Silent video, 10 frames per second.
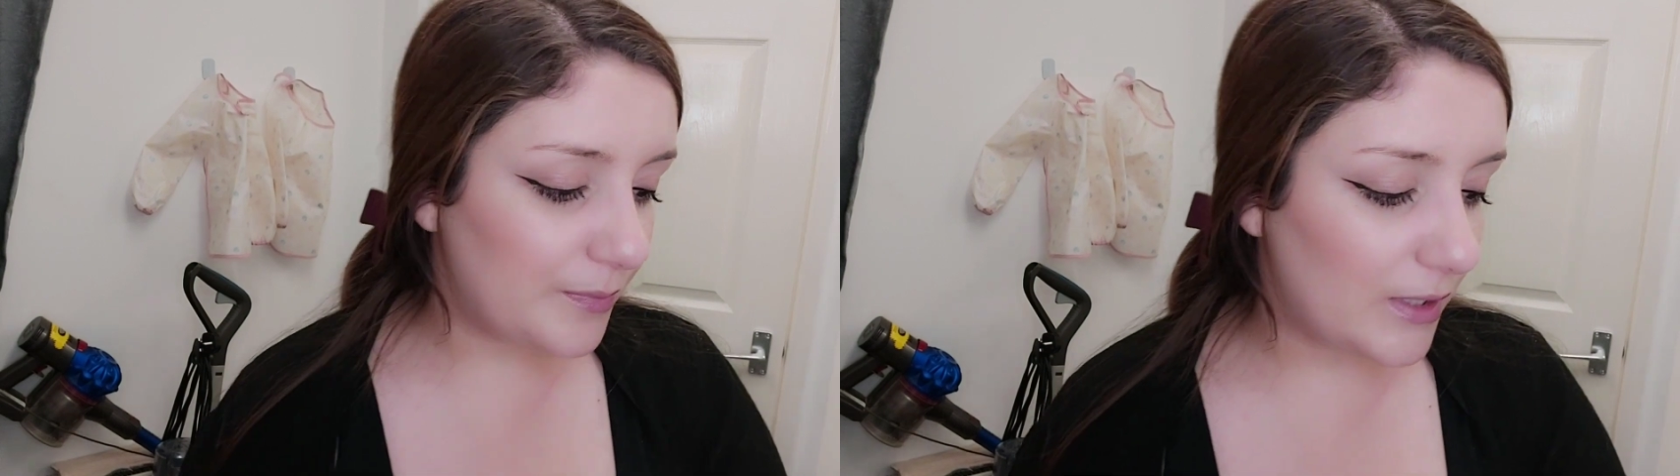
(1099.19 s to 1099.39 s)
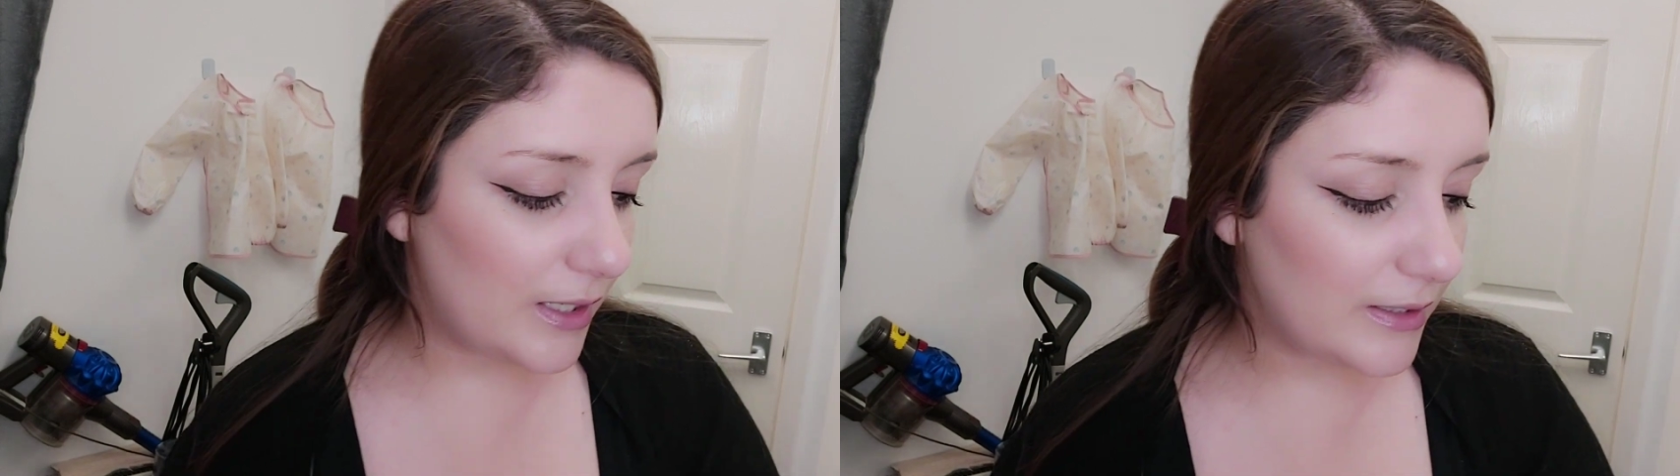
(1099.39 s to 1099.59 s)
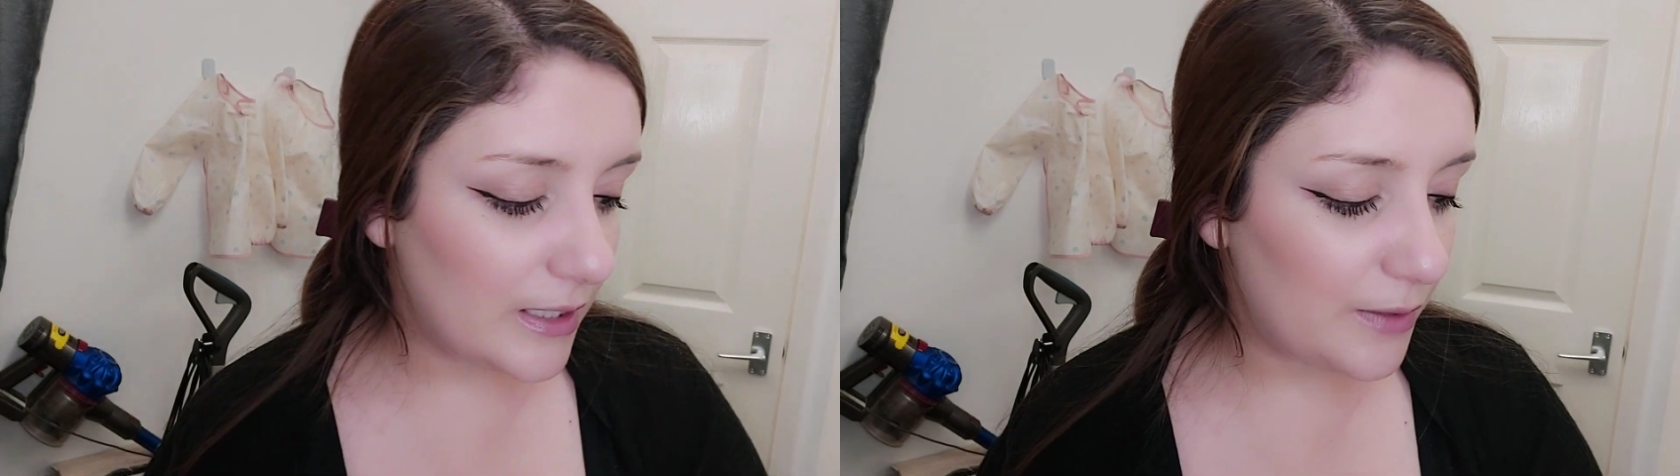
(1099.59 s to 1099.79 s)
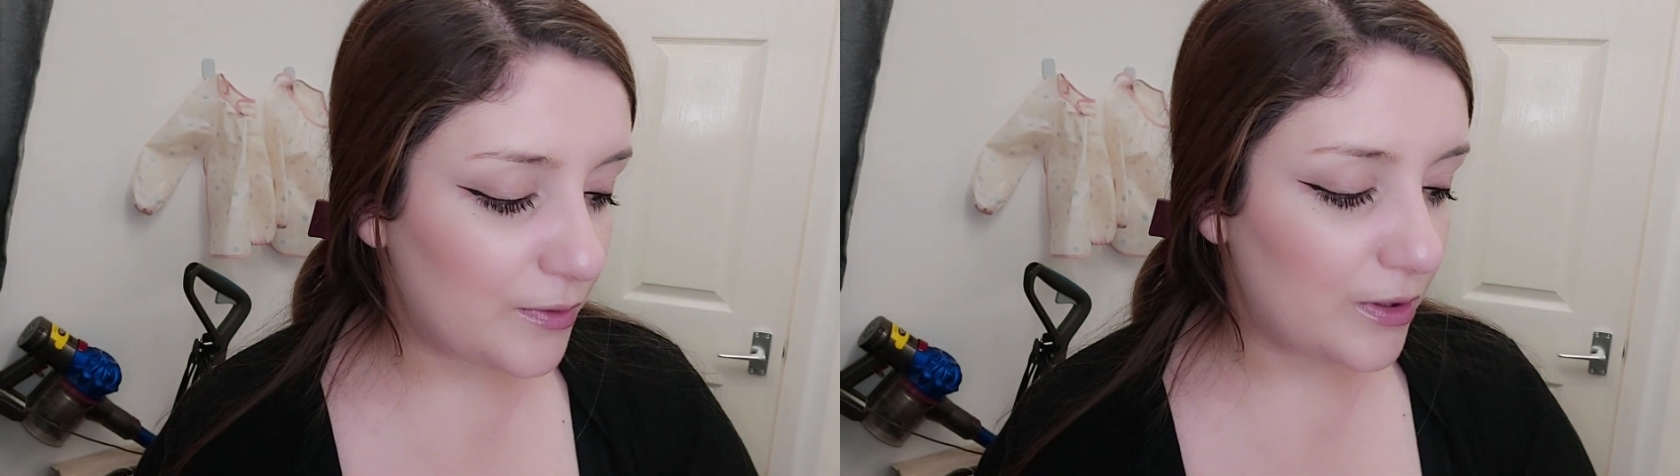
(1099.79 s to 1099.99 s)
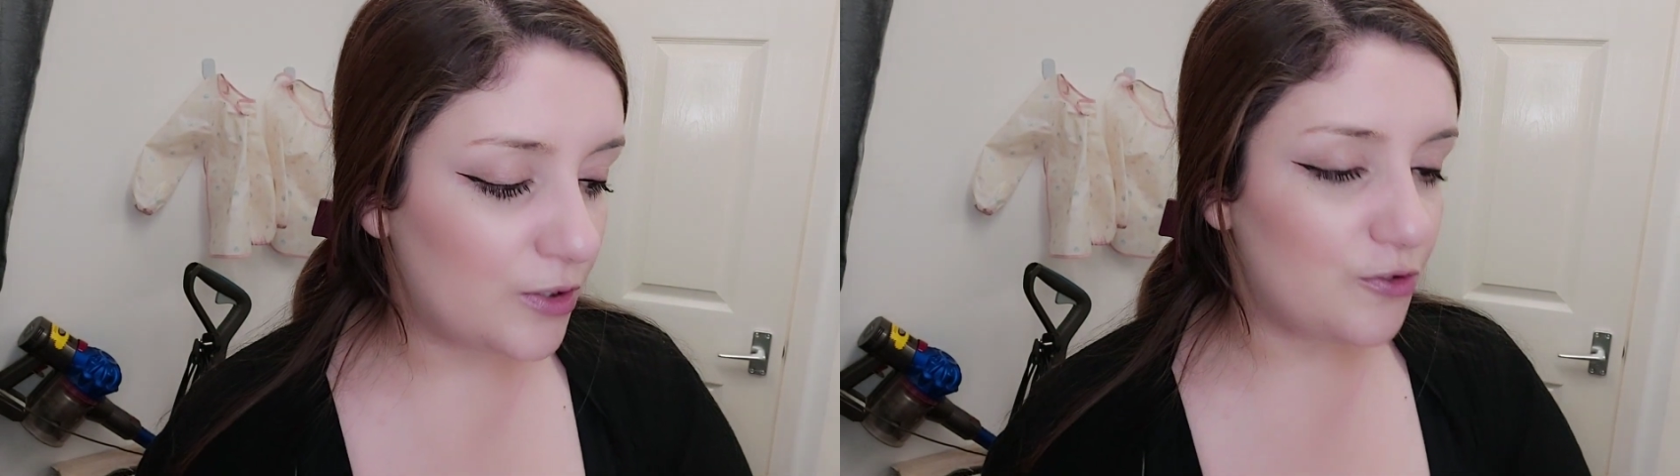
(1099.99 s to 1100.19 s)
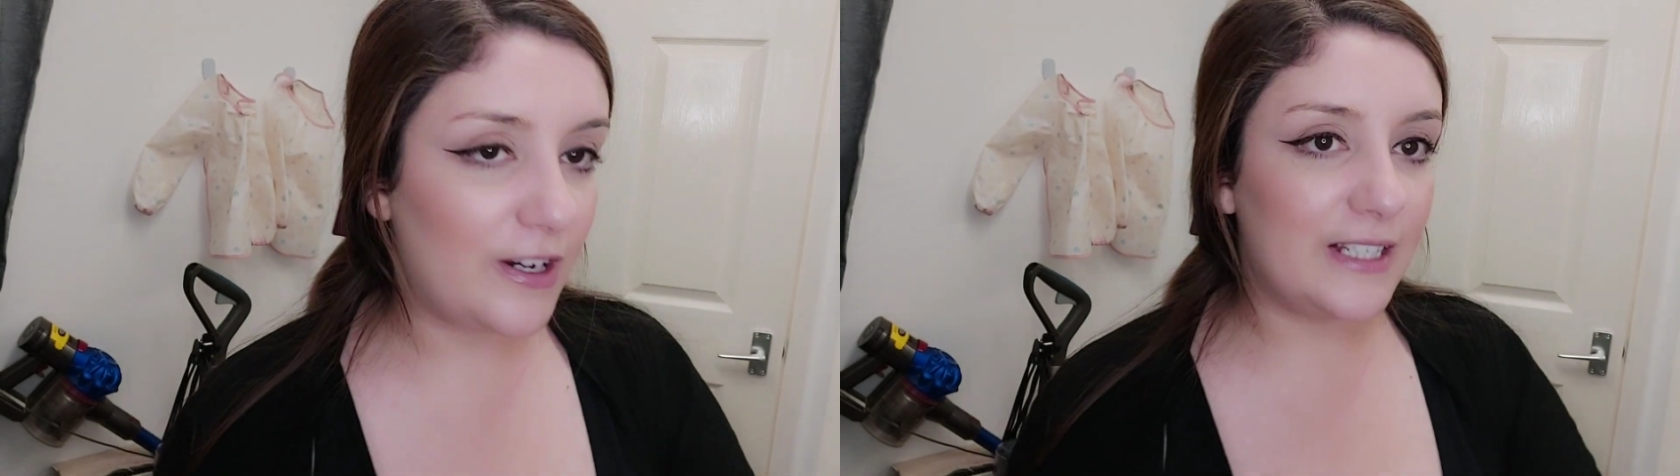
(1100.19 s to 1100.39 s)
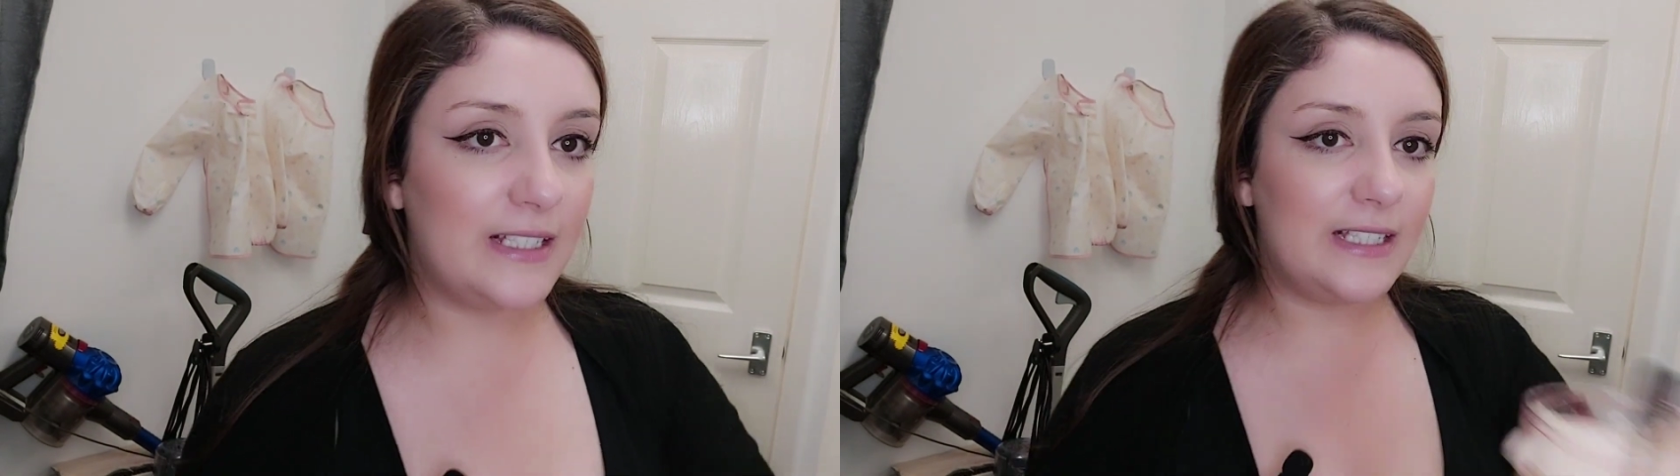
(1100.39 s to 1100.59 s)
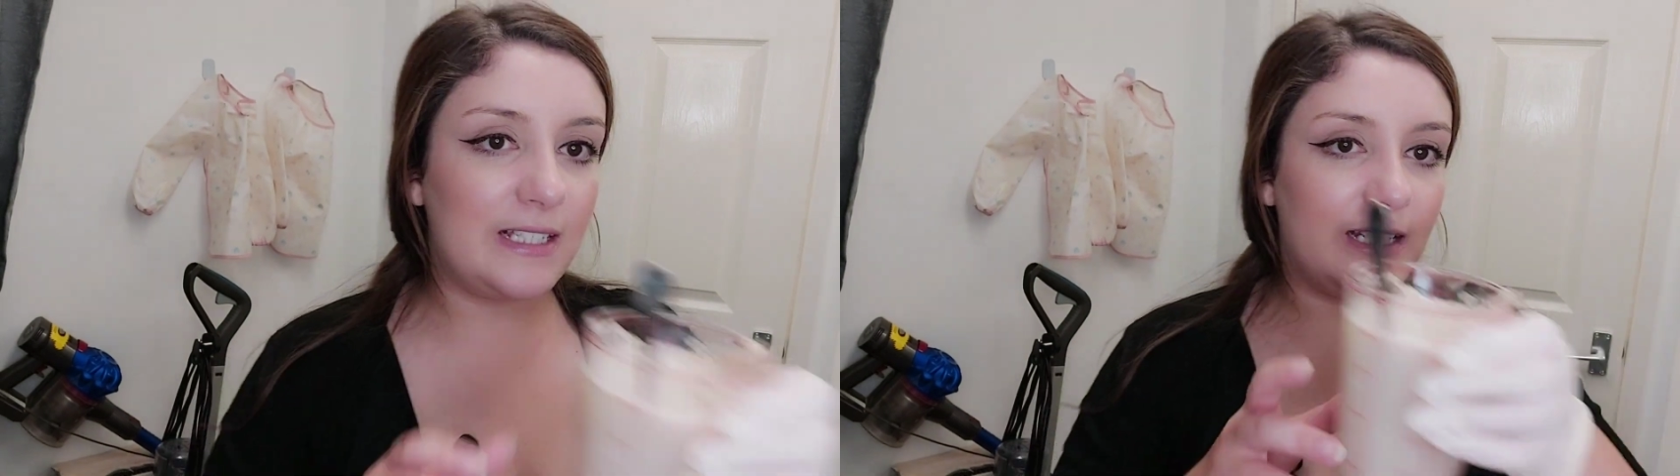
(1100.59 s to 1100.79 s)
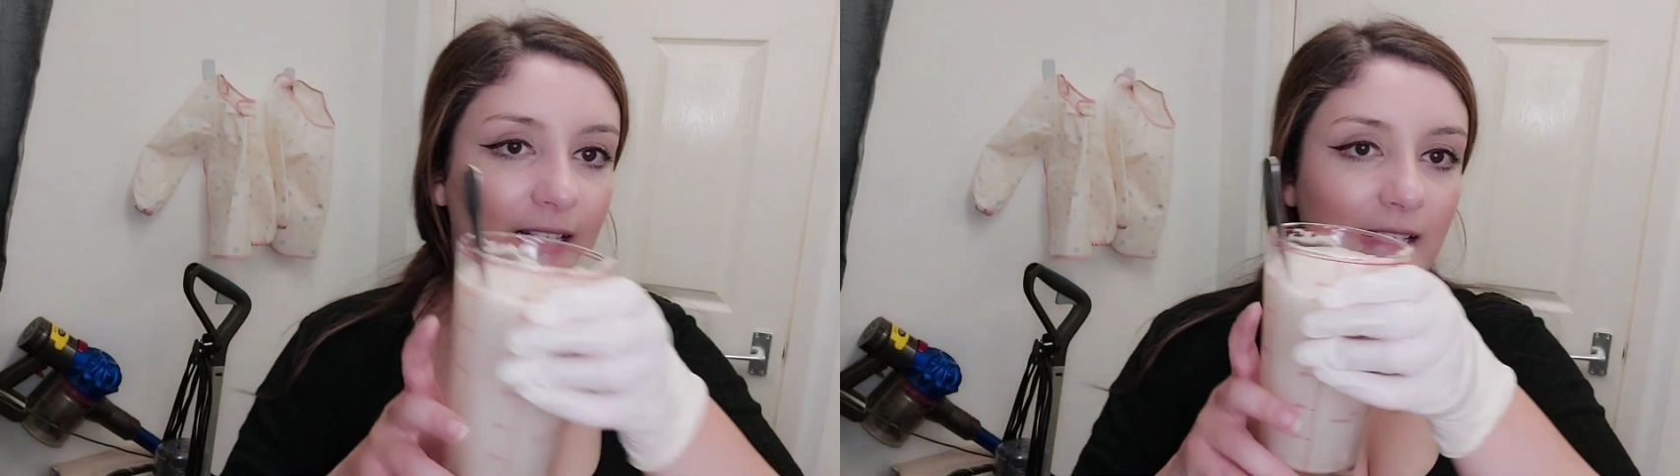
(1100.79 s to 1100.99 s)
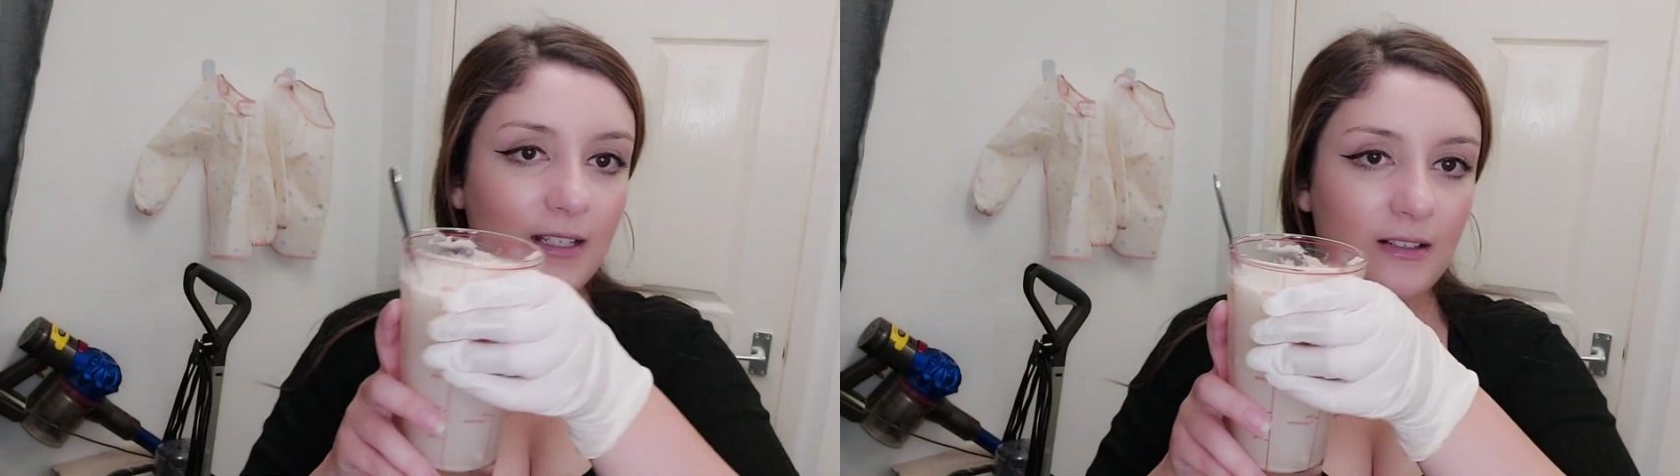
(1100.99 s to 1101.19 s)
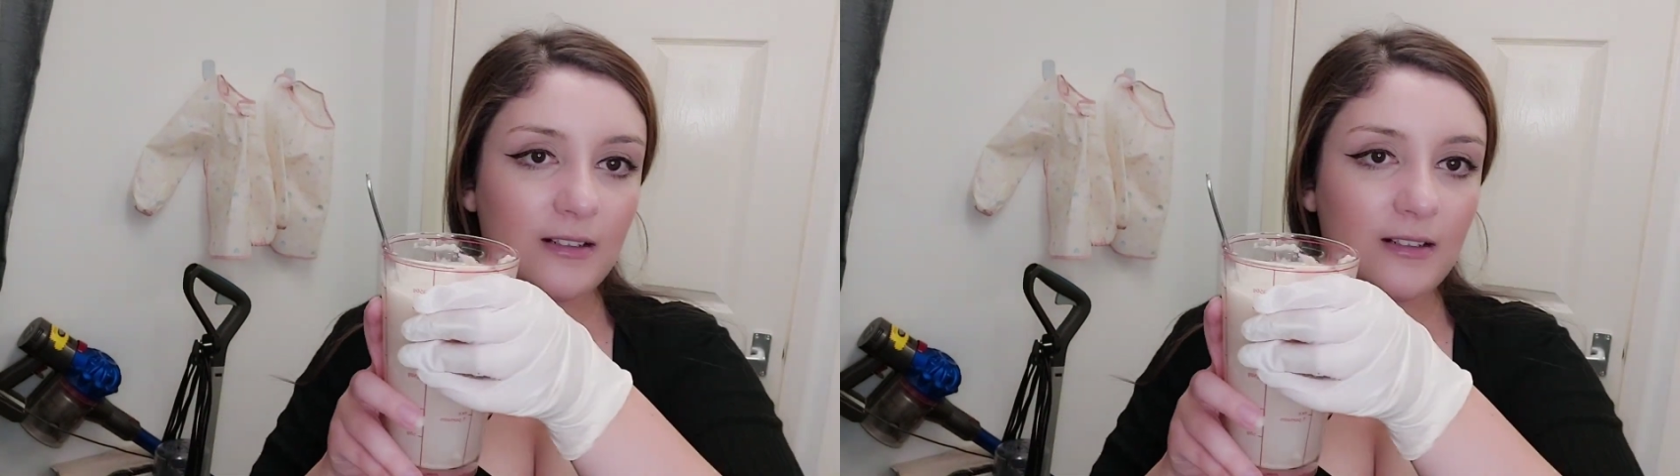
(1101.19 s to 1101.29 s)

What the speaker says: and then I've got the dry yeast in here,